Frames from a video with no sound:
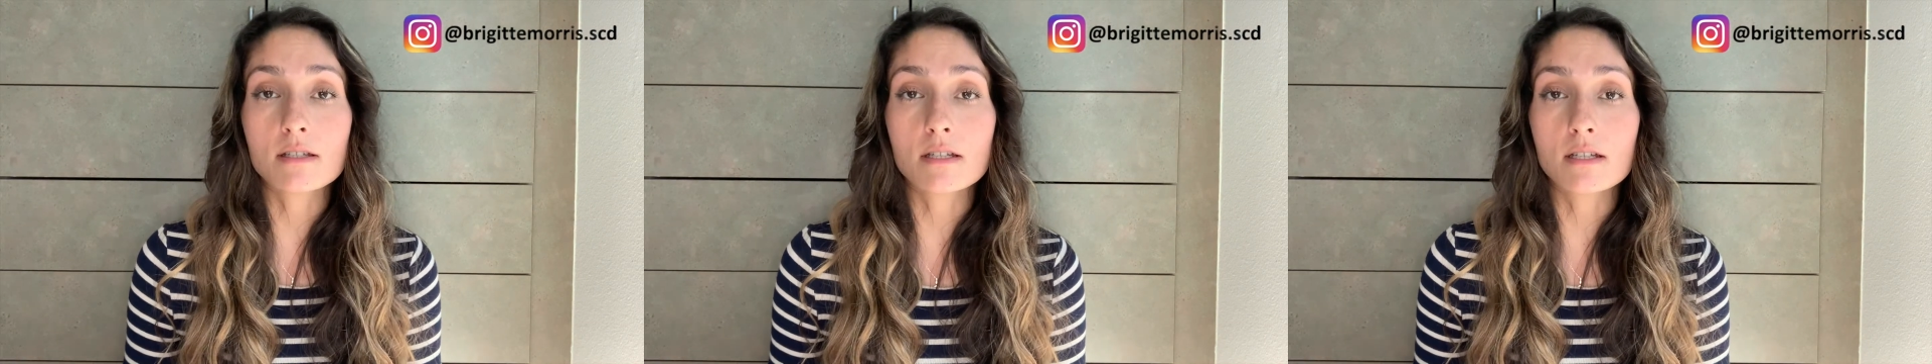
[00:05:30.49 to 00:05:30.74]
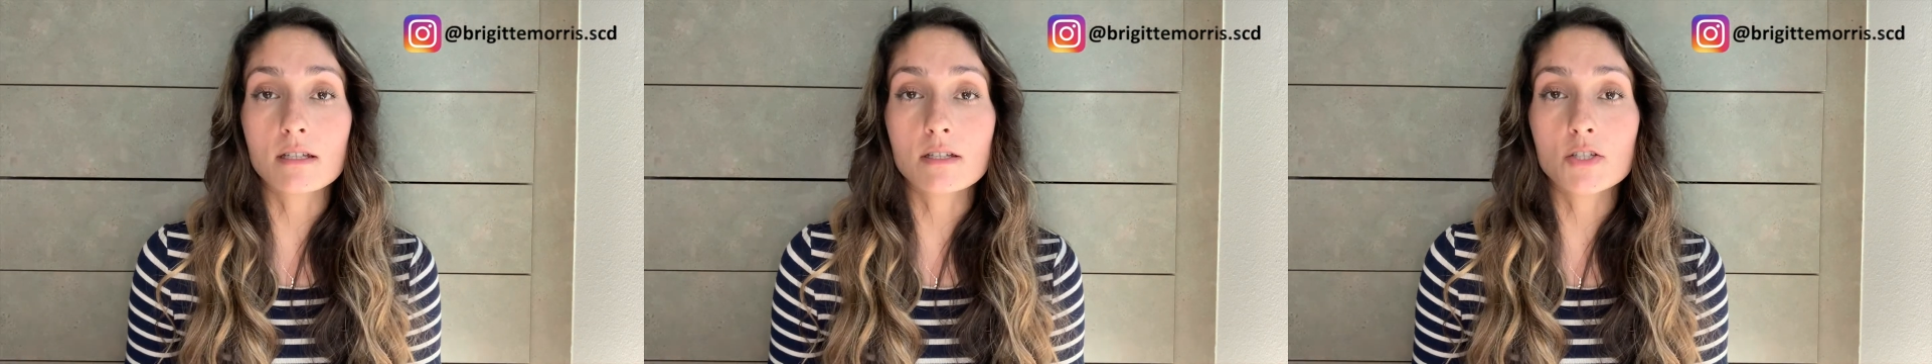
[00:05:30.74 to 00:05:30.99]

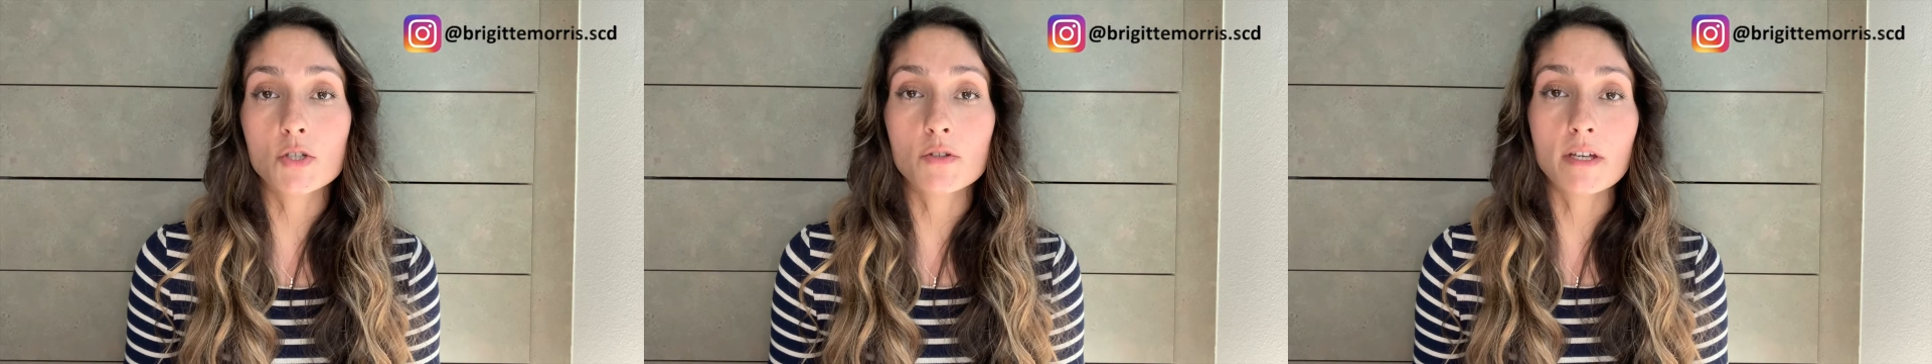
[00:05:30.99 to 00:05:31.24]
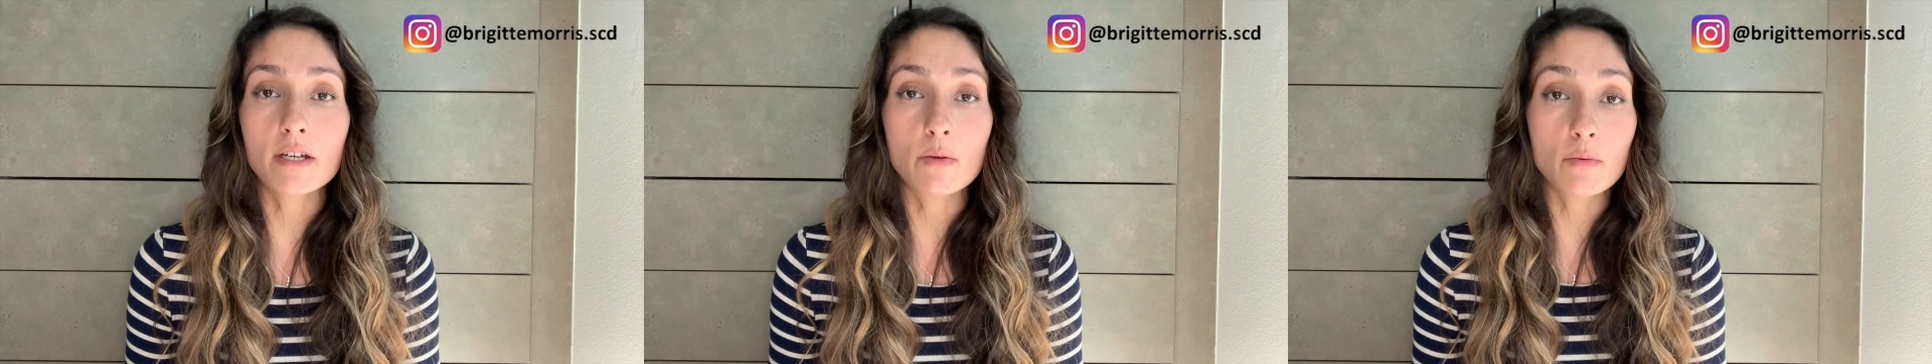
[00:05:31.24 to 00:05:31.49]
it showed
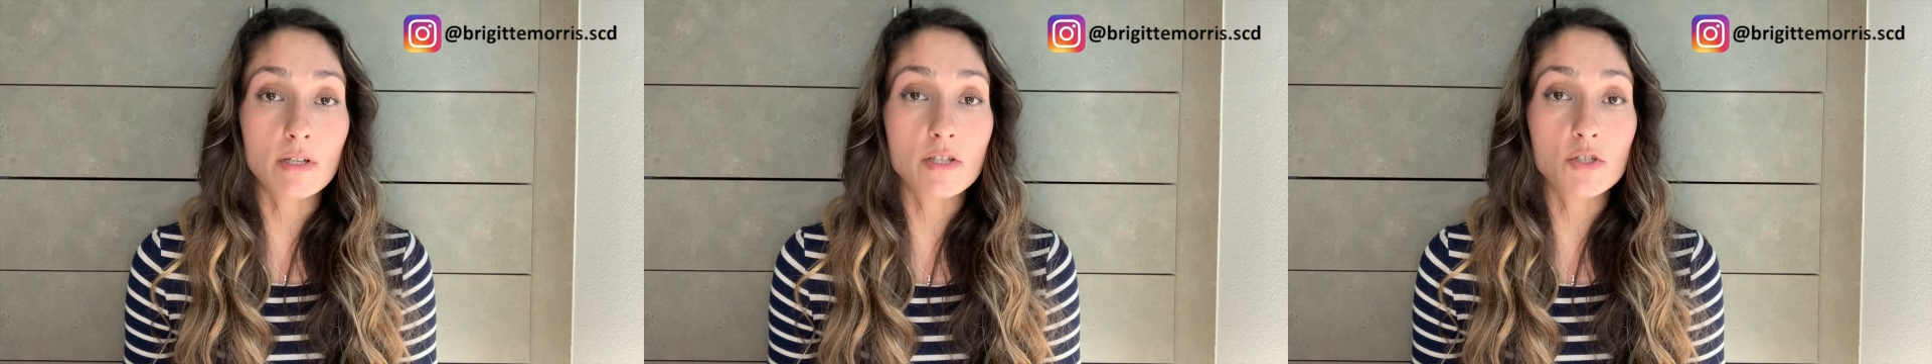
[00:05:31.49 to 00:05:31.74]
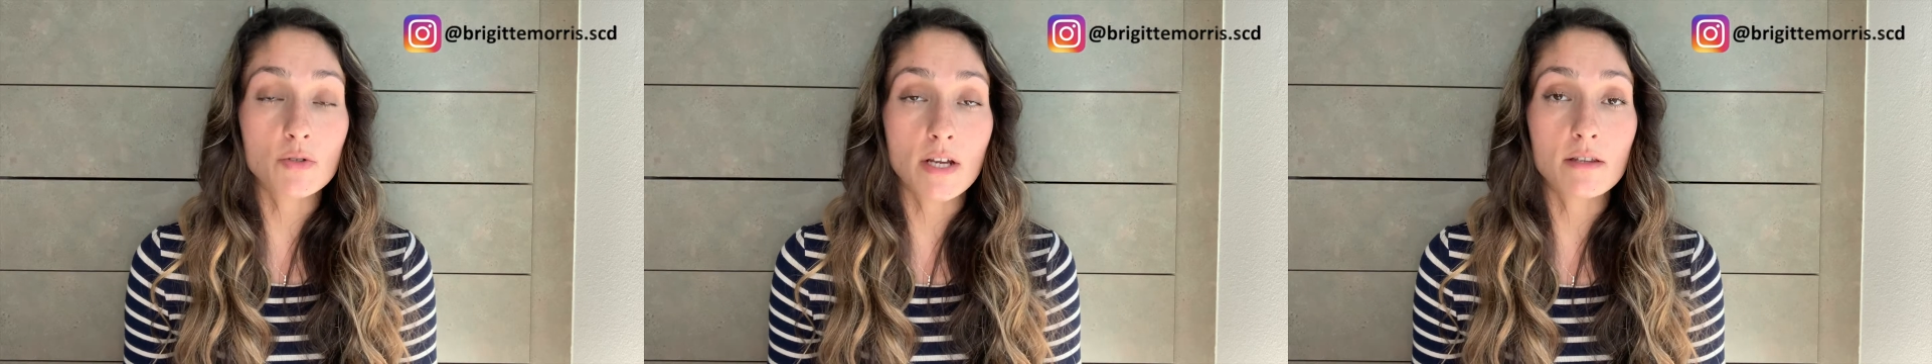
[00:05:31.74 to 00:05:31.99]
that it
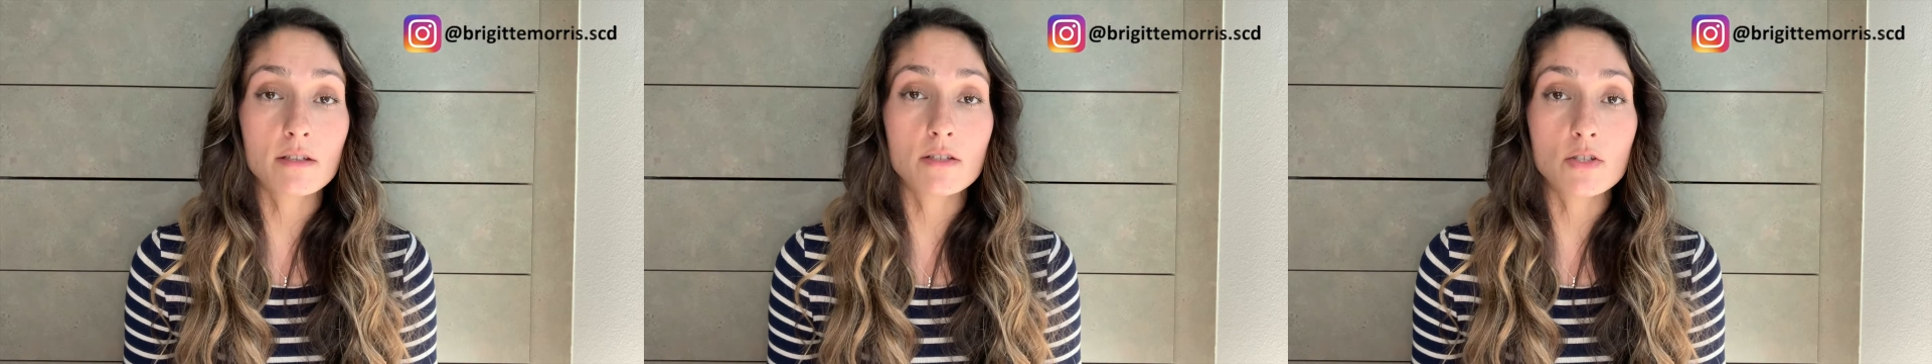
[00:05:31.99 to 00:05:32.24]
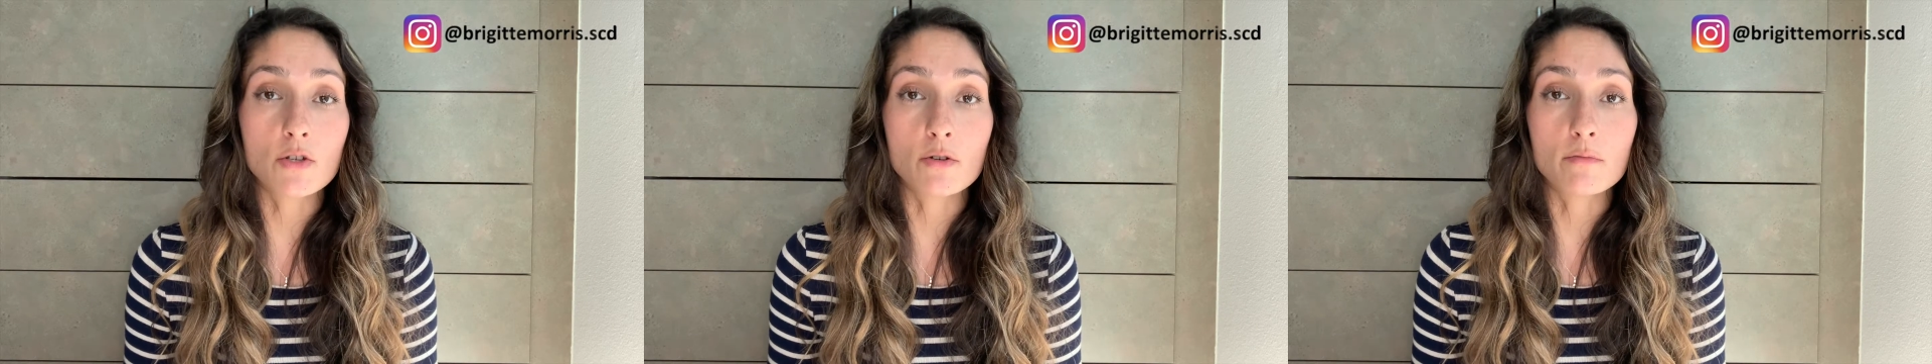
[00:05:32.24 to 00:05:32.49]
strengthens
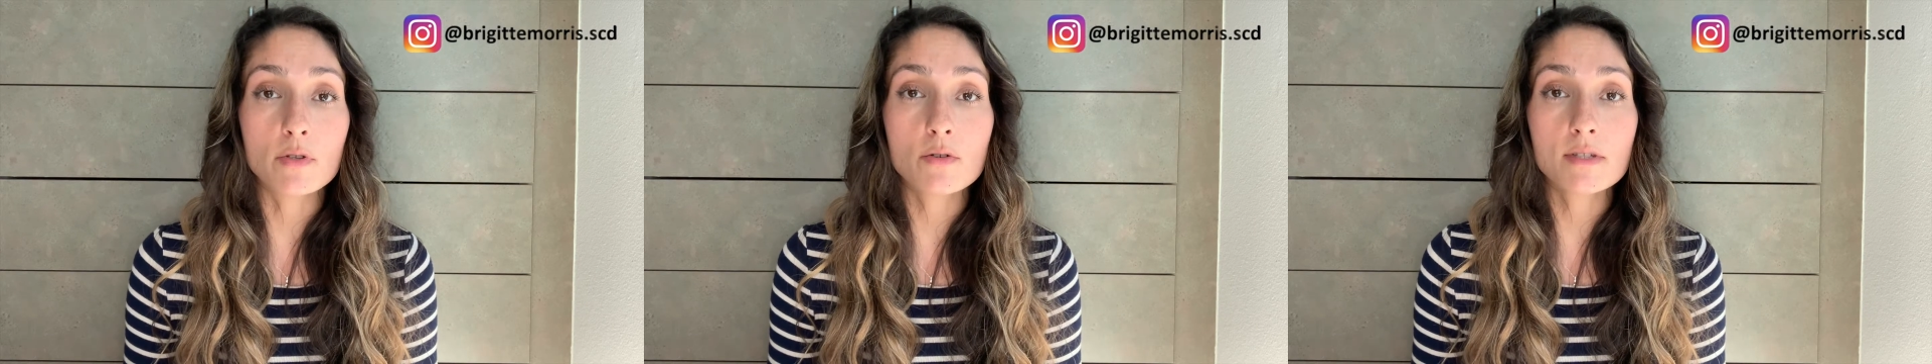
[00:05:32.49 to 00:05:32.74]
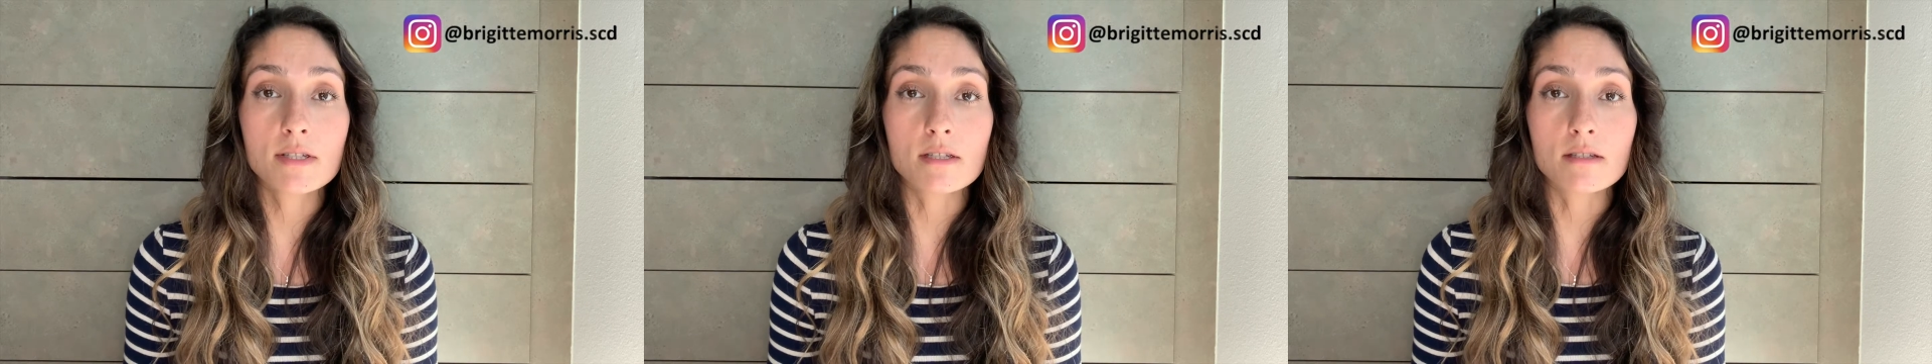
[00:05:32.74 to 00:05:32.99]
your immune
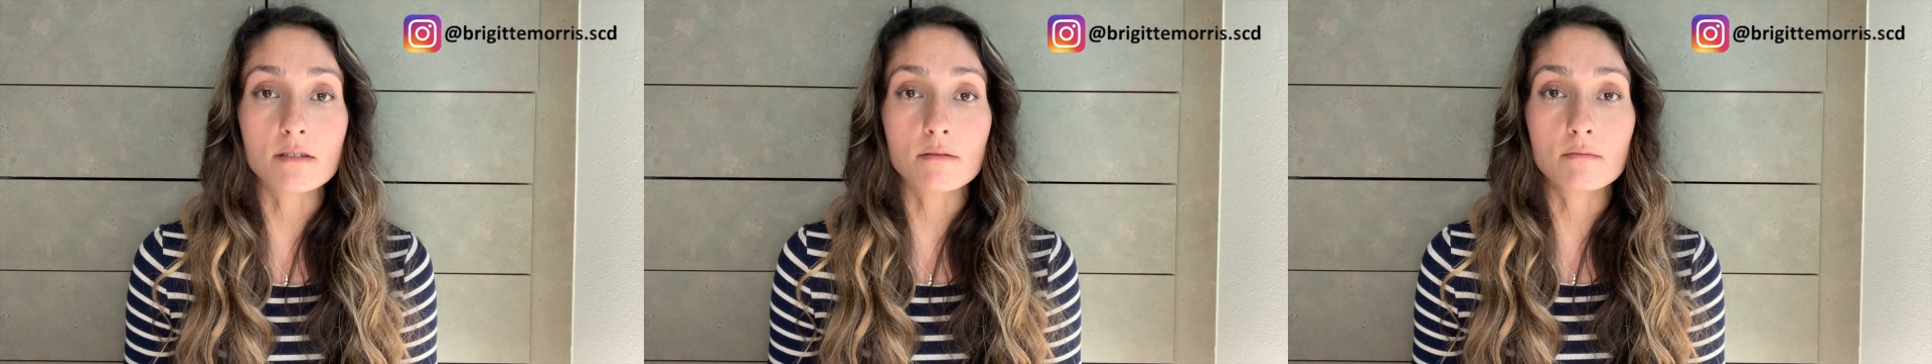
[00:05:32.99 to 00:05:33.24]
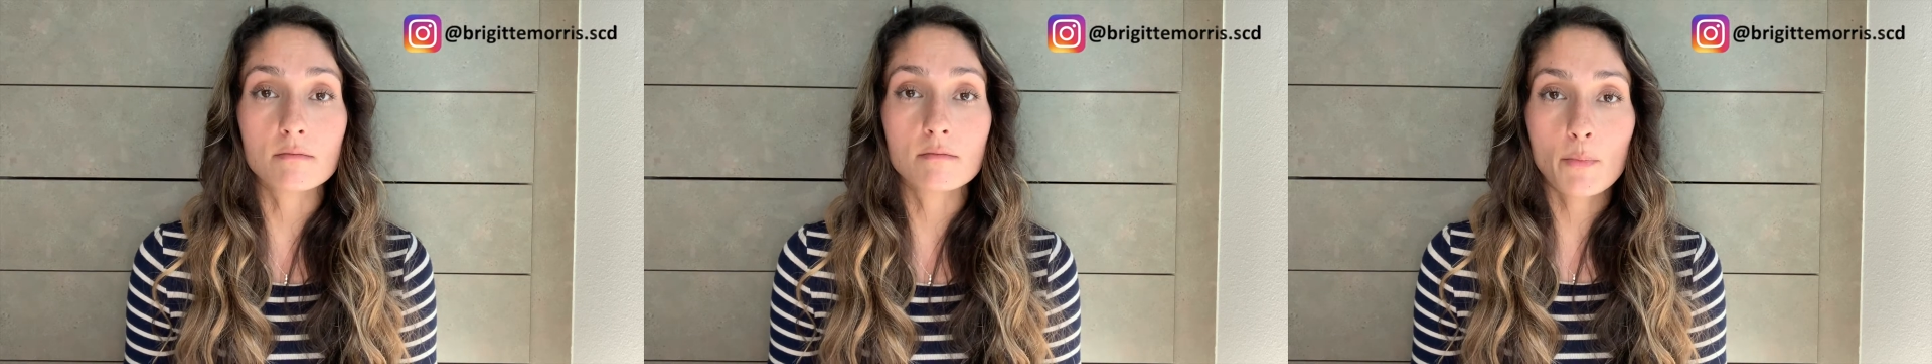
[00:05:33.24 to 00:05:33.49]
system,